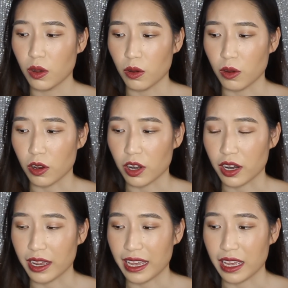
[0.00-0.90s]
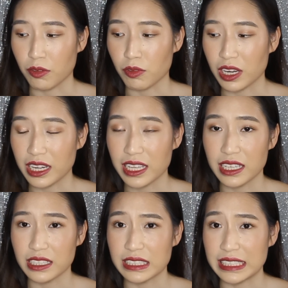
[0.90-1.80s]
or a
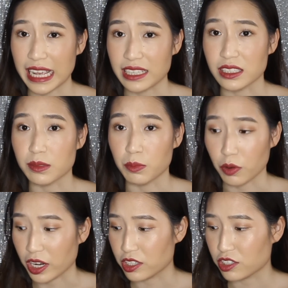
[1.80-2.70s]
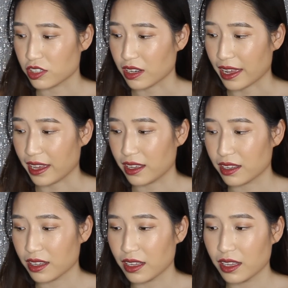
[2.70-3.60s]
really dense brush like
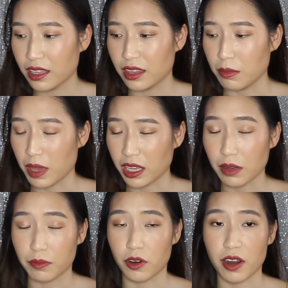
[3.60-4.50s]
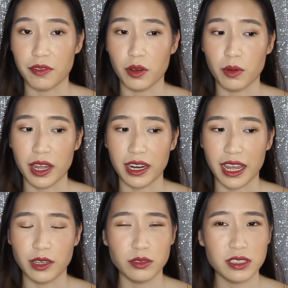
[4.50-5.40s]
the Makeup Forever one.
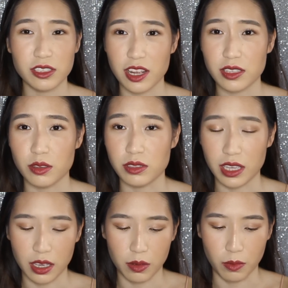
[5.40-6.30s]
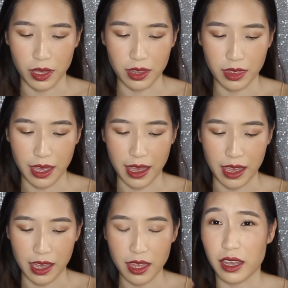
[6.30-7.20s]
I don't suggest using it with
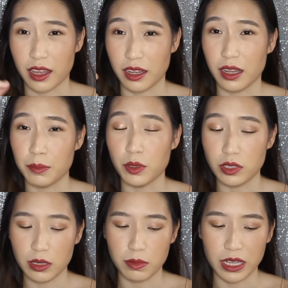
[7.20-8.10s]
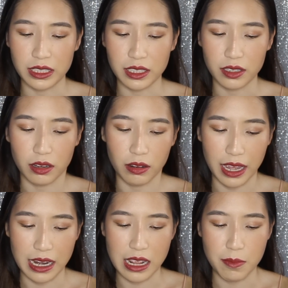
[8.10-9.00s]
a beauty blender or
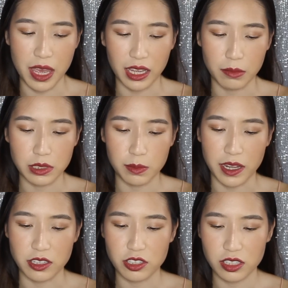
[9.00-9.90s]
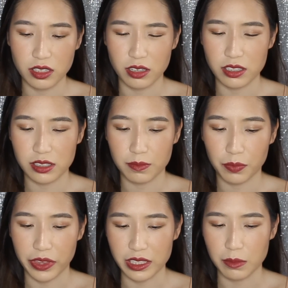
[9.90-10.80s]
any makeup sponge, just because,
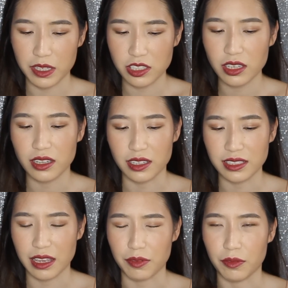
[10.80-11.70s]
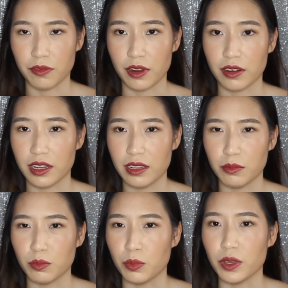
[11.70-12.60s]
as I mentioned, it does have a
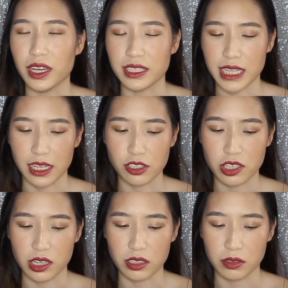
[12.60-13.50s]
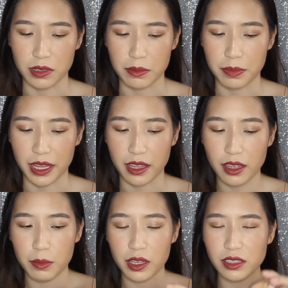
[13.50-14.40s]
very weird texture to it, but
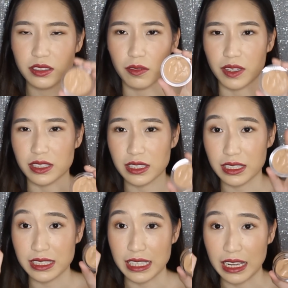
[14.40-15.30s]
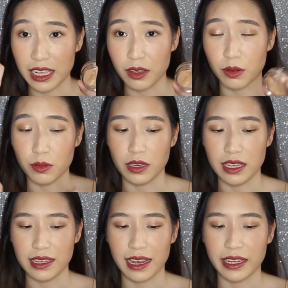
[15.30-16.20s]
because of its
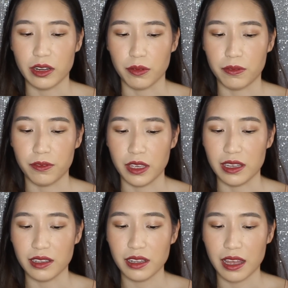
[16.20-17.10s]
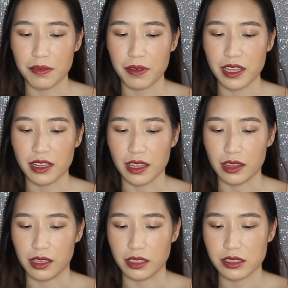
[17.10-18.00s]
silicone-y kind of feel, I find
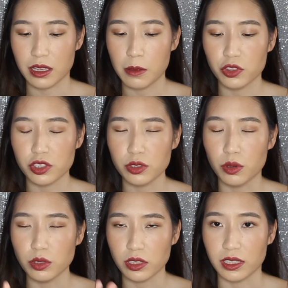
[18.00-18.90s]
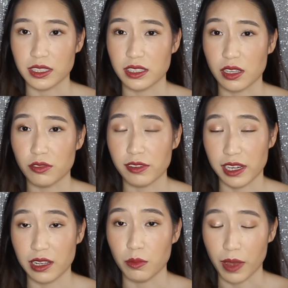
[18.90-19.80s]
that this just goes on the skin
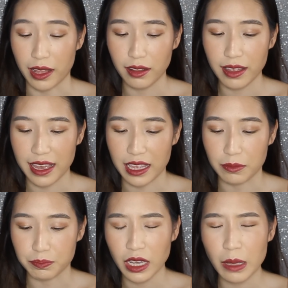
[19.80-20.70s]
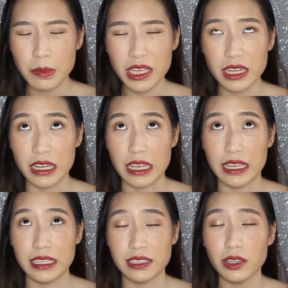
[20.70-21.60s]
really well. And I mean, it
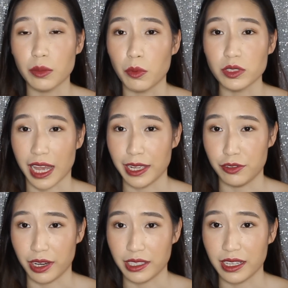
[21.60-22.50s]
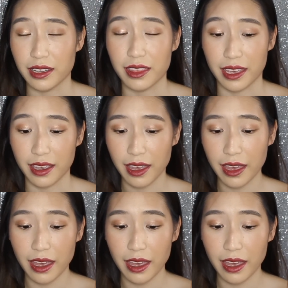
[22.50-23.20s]
isn't the most hydrating thing